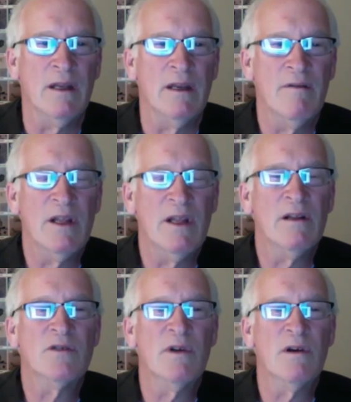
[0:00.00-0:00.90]
Everything
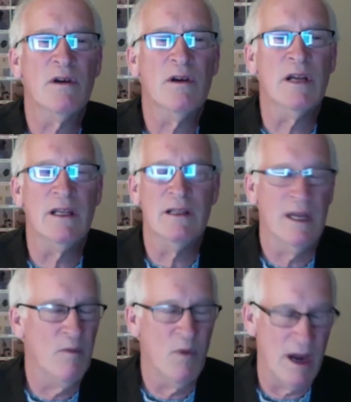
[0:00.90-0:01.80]
looks real good.
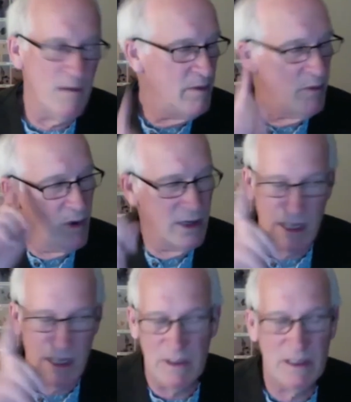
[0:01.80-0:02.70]
And I remember one
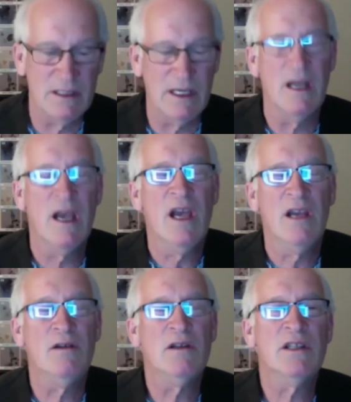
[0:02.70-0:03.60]
time he just said,
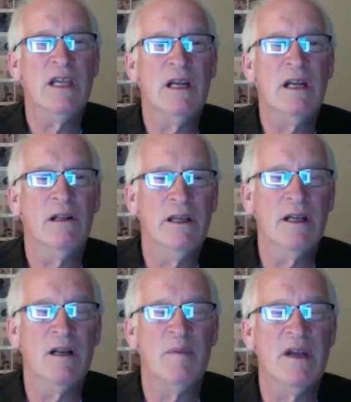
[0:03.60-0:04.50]
you just need a
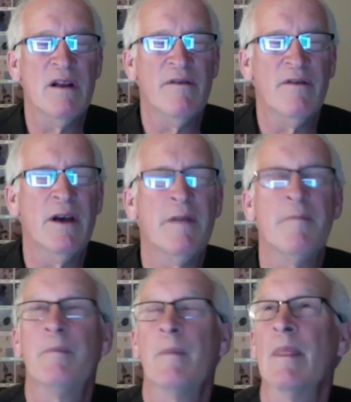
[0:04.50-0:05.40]
little bit of,
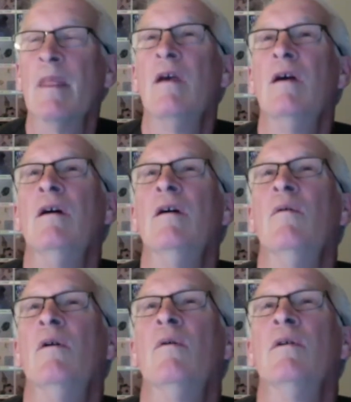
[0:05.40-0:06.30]

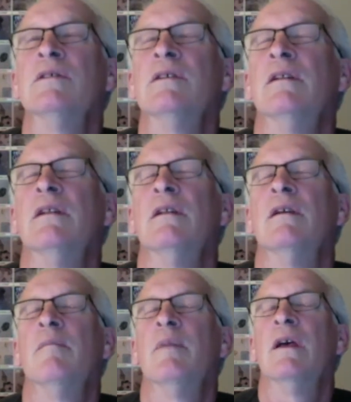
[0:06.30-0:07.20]
what was it?
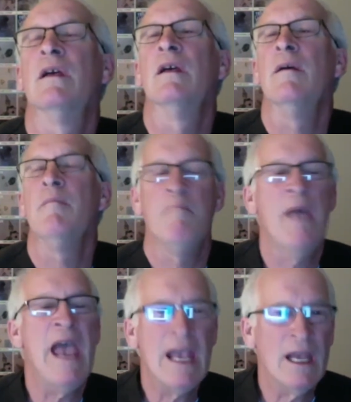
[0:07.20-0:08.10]

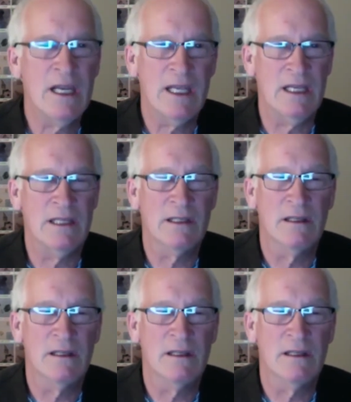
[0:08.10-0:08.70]
Manganese